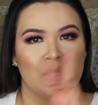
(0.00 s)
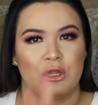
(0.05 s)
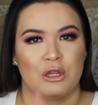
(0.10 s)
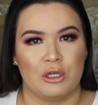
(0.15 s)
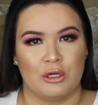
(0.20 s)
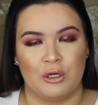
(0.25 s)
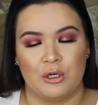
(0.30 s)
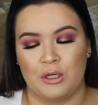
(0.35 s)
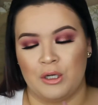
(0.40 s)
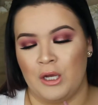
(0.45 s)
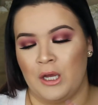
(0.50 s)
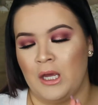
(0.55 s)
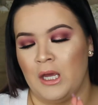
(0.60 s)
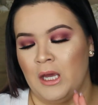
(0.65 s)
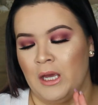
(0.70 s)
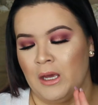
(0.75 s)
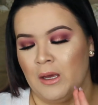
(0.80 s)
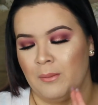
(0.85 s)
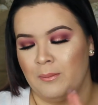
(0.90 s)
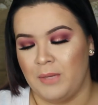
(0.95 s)
third
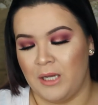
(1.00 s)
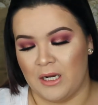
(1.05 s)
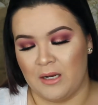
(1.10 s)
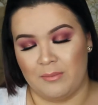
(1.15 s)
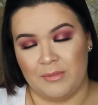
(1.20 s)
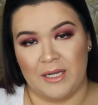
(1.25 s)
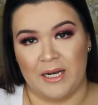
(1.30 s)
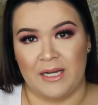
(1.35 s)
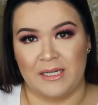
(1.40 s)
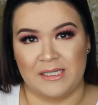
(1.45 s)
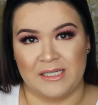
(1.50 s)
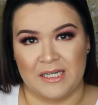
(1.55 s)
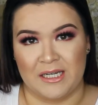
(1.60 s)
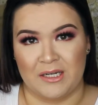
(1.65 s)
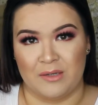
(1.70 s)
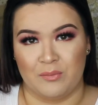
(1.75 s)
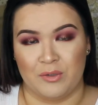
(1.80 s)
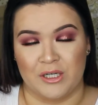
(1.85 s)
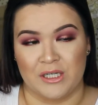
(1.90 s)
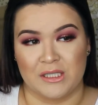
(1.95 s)
meetup that I
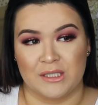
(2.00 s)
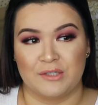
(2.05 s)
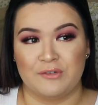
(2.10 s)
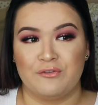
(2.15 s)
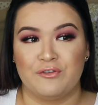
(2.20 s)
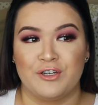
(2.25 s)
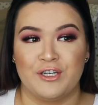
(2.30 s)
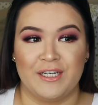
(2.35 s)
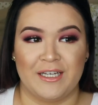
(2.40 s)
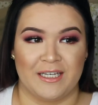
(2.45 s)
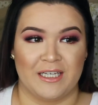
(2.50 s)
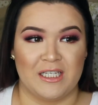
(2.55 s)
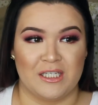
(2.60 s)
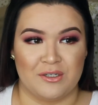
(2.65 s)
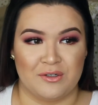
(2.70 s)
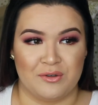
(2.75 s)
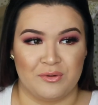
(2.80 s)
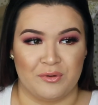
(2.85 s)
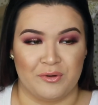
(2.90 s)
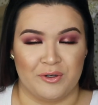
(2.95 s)
did was for Nikki
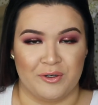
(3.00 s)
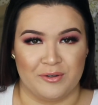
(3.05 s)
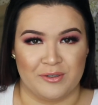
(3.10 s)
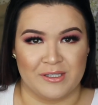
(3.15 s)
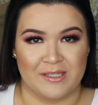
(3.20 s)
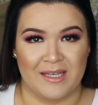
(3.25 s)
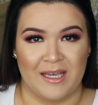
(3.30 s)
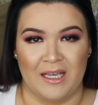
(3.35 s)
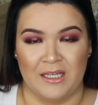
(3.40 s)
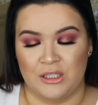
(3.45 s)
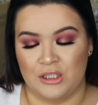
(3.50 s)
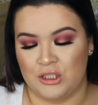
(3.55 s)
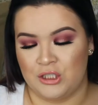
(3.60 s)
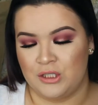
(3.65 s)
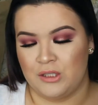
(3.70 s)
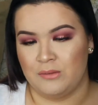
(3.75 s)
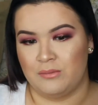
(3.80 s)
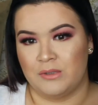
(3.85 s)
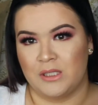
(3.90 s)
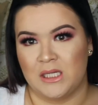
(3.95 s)
Tutorials, and
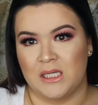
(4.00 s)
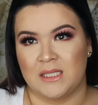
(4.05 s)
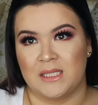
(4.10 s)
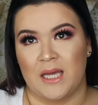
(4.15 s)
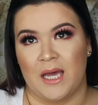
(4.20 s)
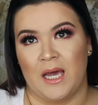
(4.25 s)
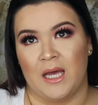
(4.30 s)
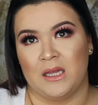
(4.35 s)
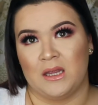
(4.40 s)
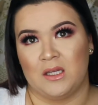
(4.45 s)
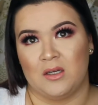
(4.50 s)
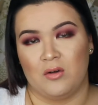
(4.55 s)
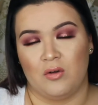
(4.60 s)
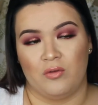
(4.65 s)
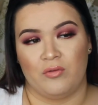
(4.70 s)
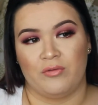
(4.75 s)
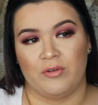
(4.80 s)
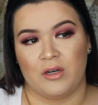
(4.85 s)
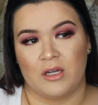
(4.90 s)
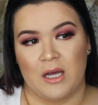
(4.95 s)
she was at the
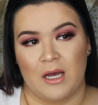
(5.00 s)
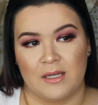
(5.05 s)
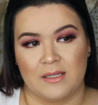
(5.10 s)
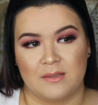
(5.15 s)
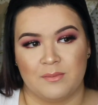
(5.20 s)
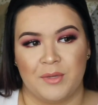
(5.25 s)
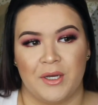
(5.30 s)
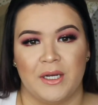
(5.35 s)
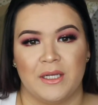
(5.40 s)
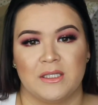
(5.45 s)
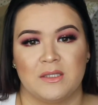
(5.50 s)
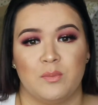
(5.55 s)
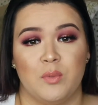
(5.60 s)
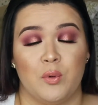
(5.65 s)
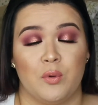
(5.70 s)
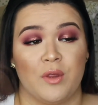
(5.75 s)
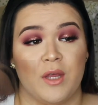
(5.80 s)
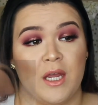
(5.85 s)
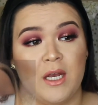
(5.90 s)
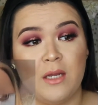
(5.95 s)
Ofra Cosmetics
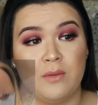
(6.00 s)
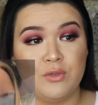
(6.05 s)
booth, and